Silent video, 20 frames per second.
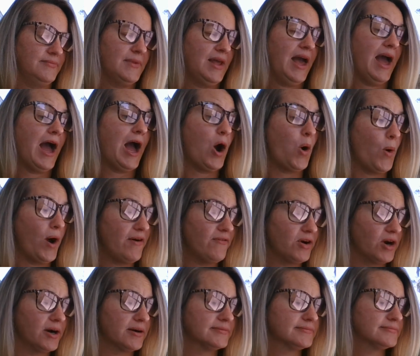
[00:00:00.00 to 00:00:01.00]

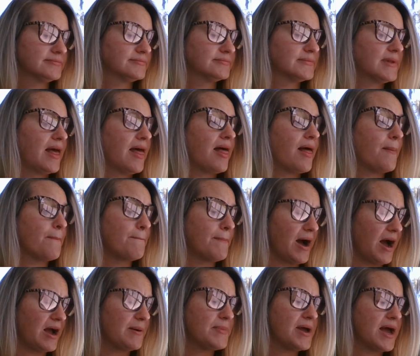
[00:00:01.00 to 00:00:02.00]
However,
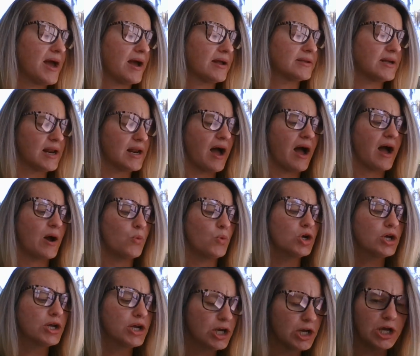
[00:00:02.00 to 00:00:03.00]
my men and I
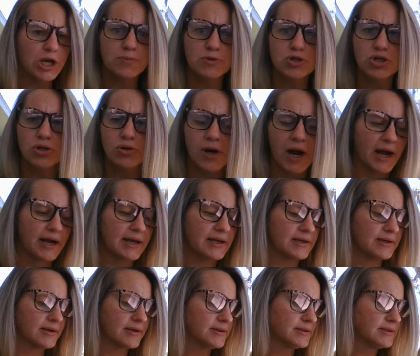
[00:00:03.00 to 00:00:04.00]
will keep
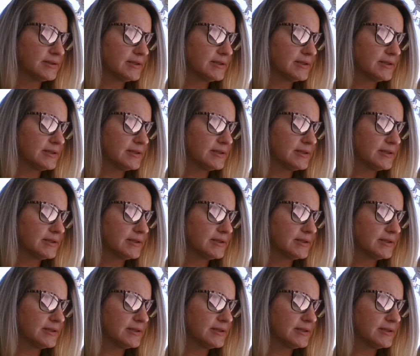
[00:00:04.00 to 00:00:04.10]
trying.